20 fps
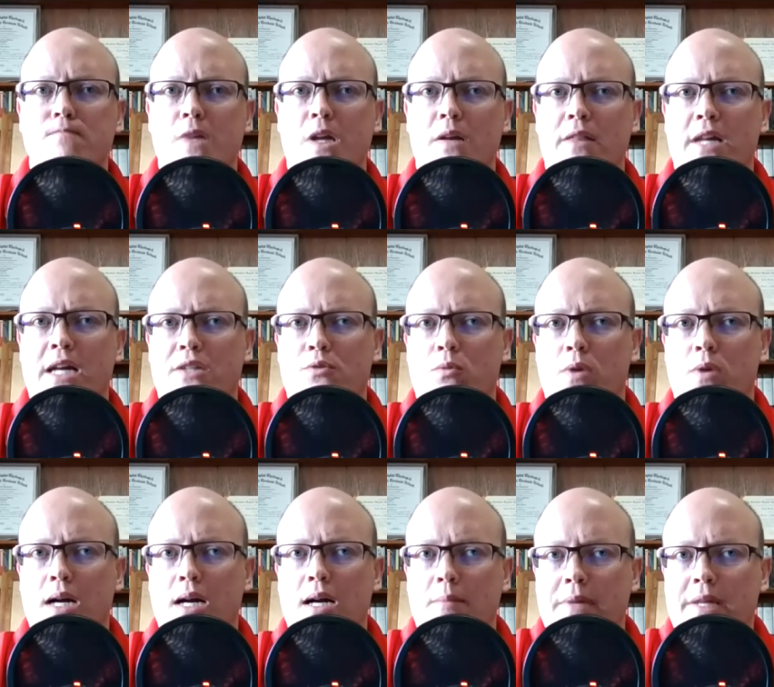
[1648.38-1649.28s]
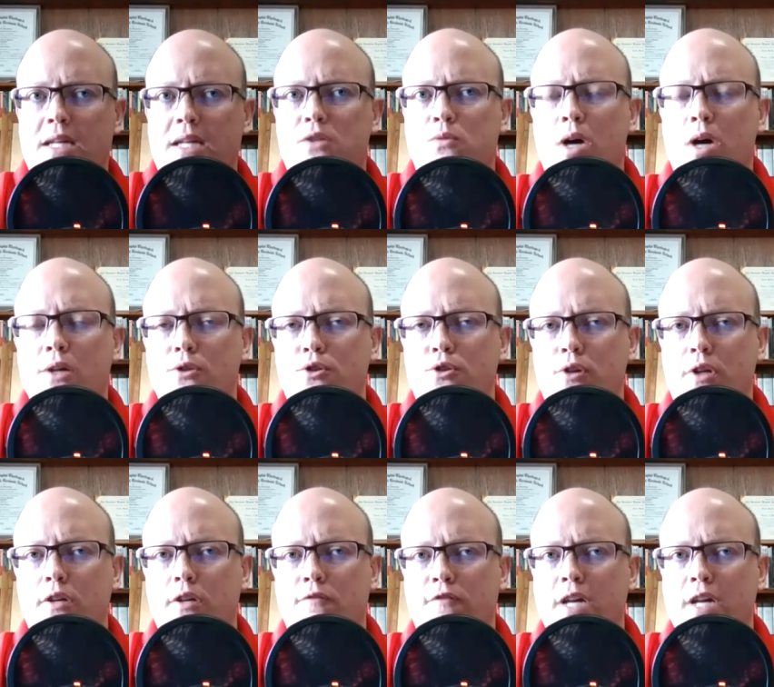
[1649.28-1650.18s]
that's why, I mean, that's why you should
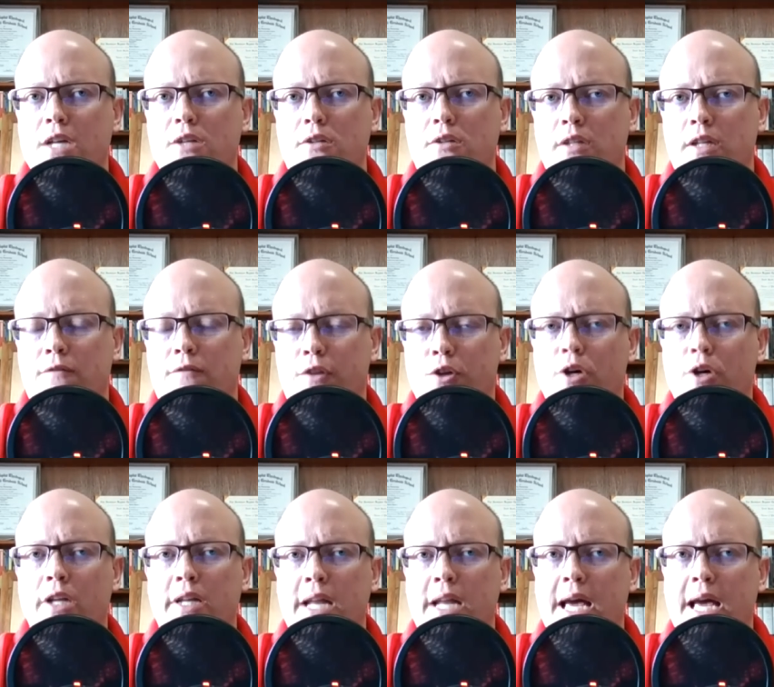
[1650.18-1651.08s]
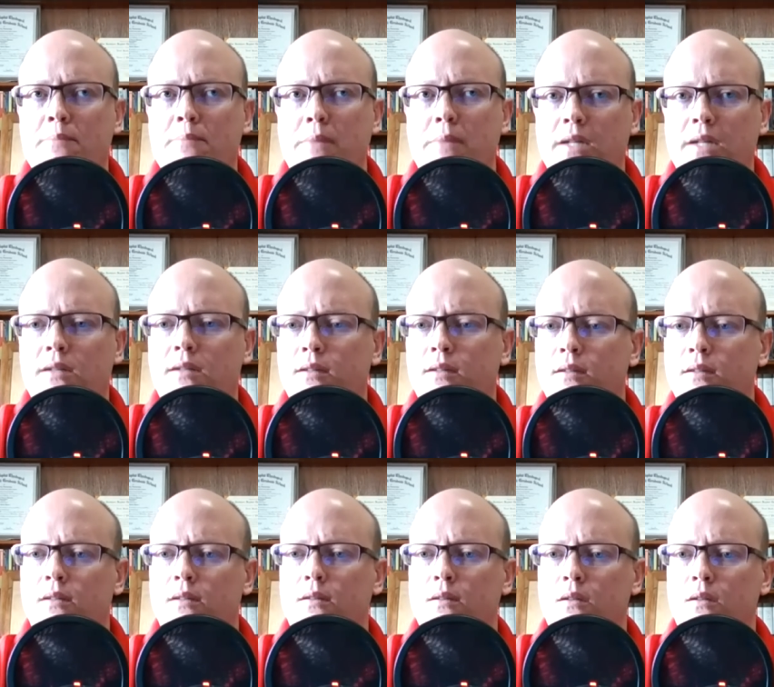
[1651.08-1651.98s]
confess it. If you can name it,
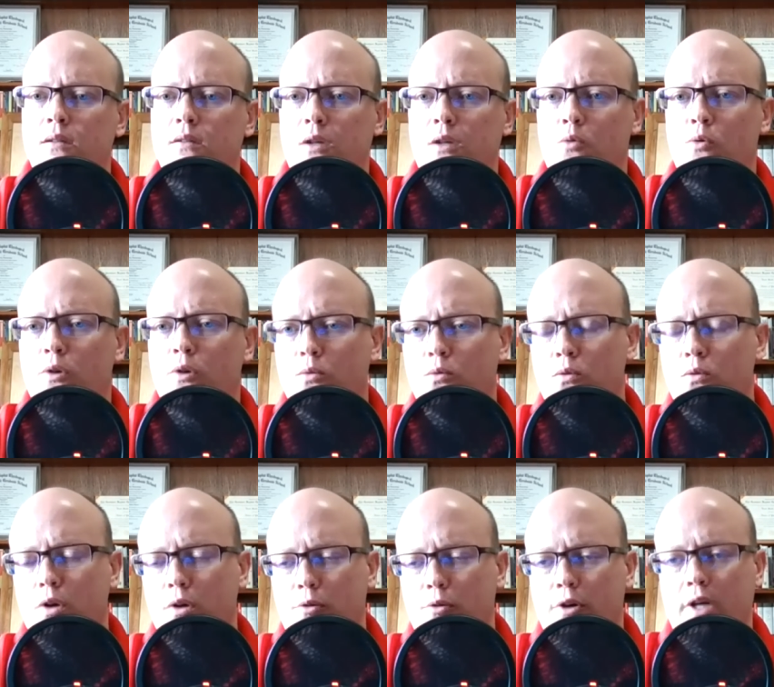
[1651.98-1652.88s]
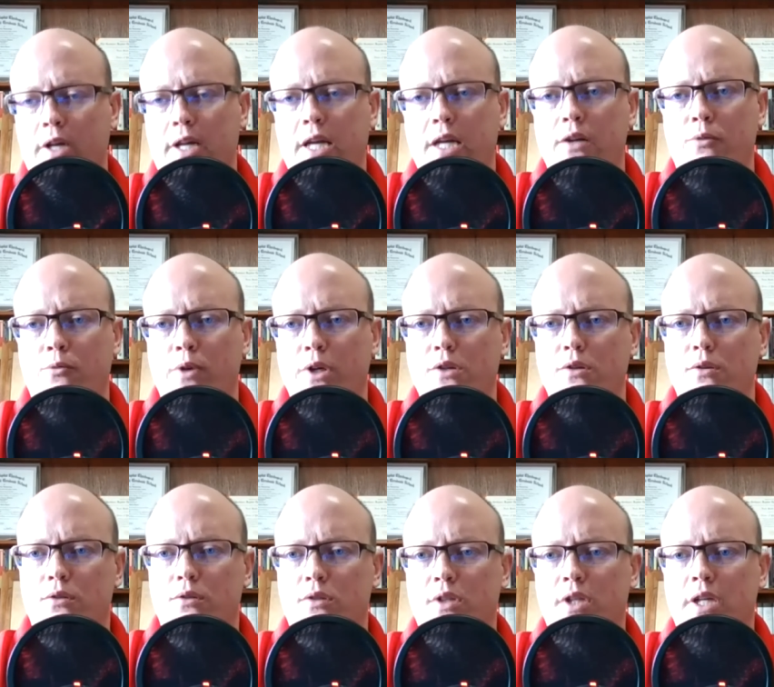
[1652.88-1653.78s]
so we're again,
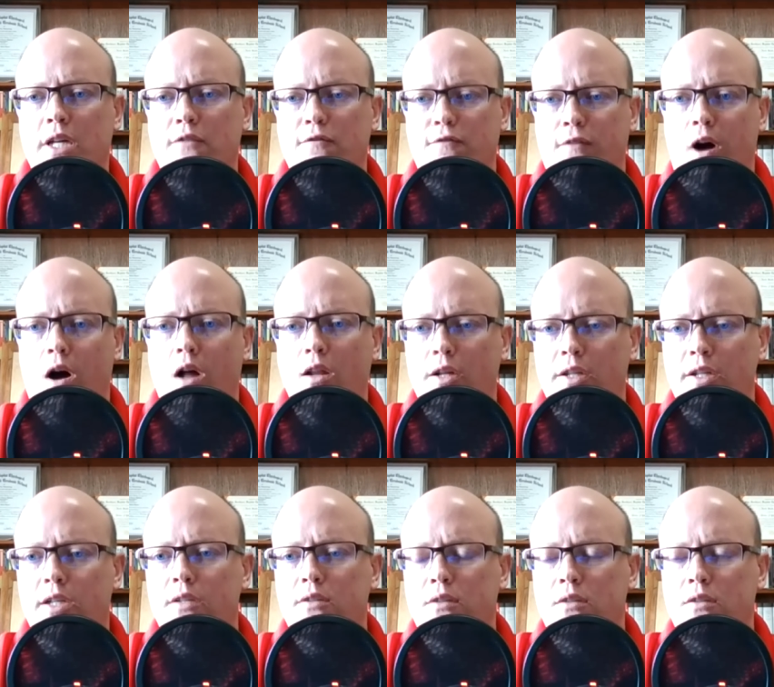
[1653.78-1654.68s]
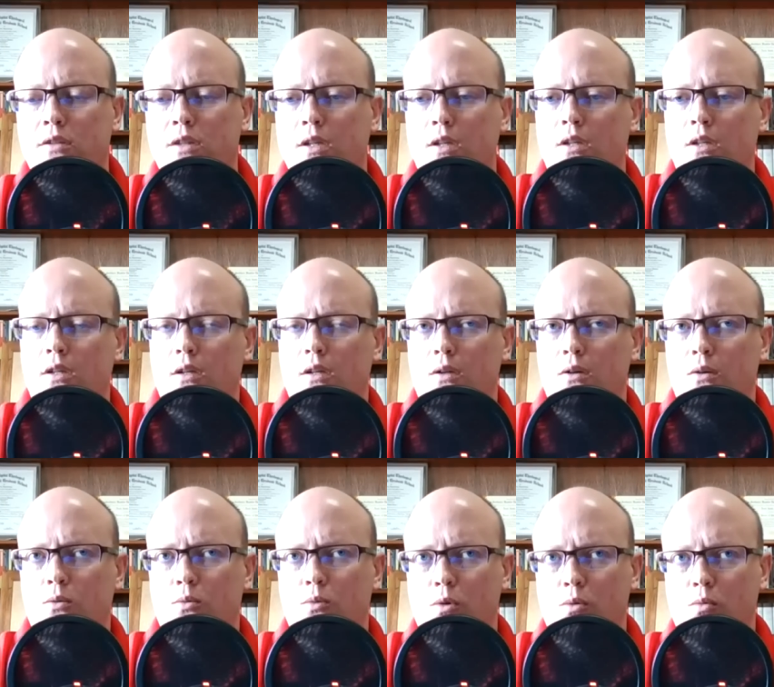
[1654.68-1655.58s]
original sin, fallenness.
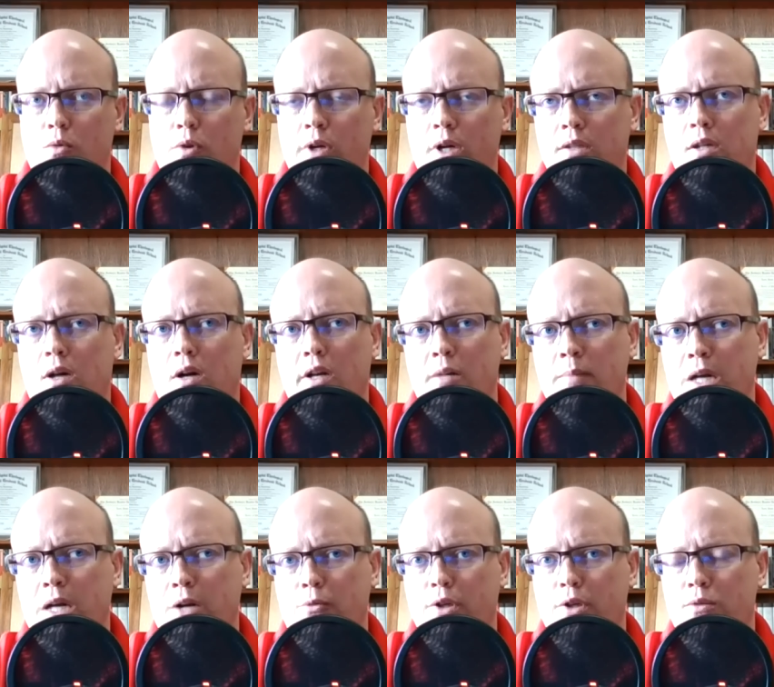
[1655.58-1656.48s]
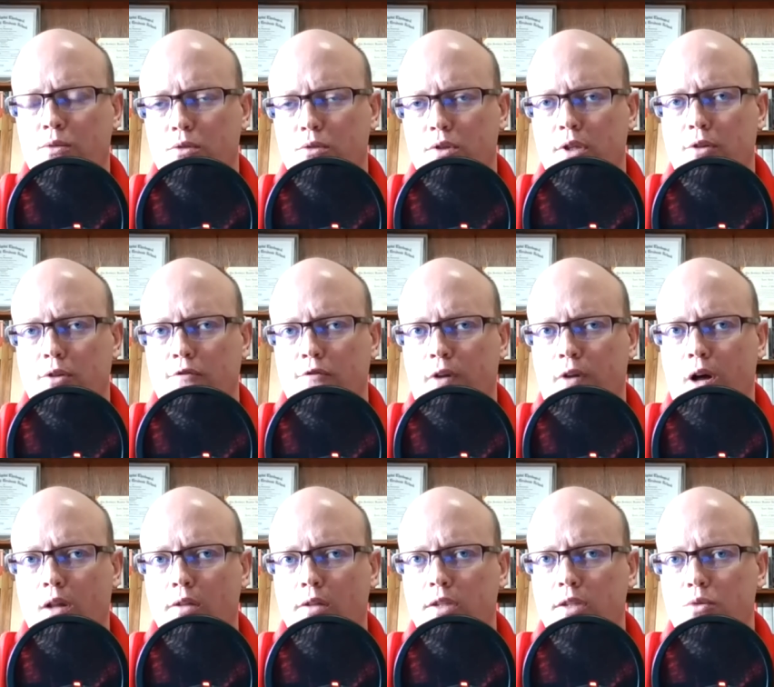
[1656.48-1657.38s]
We're, we're not talking about original sin or
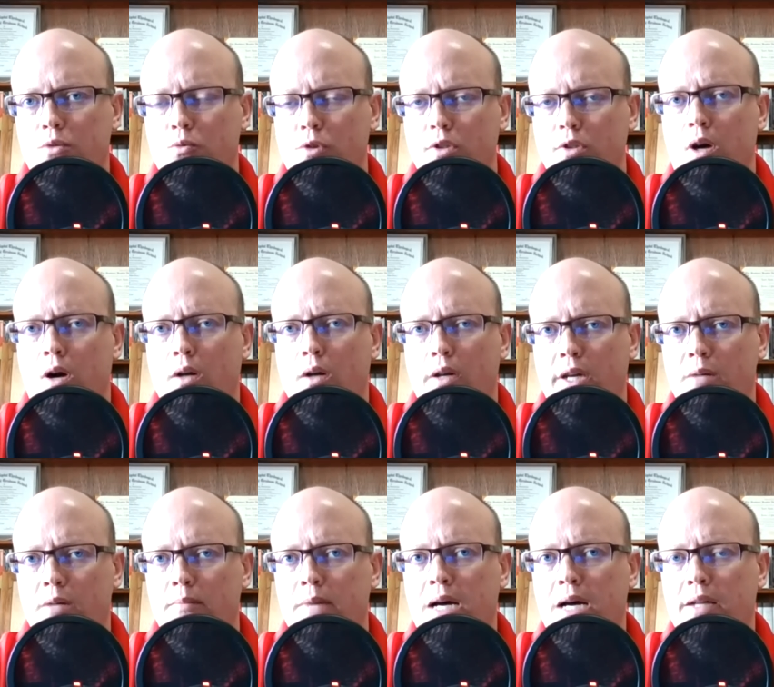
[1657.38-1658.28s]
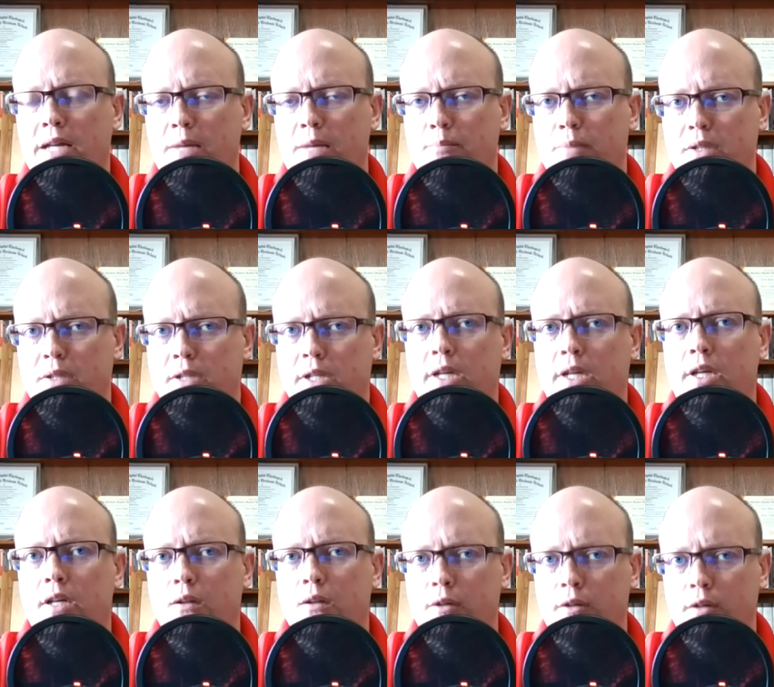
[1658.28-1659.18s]
fallenness. We're talking about a
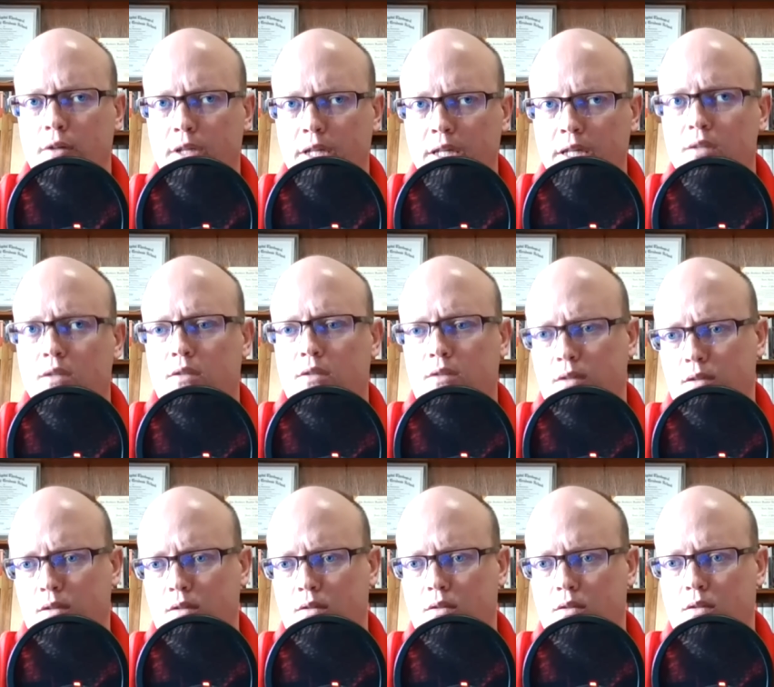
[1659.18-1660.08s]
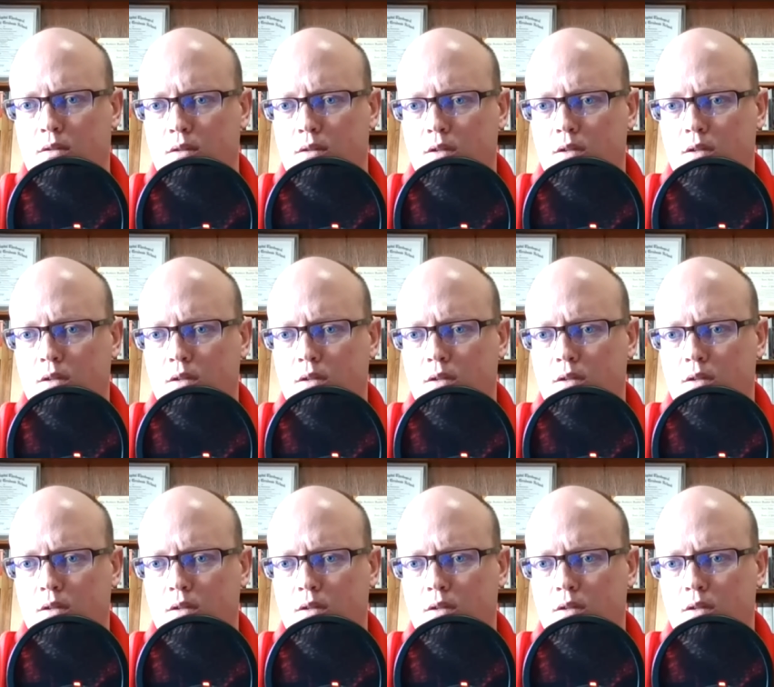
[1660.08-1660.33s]
particular instance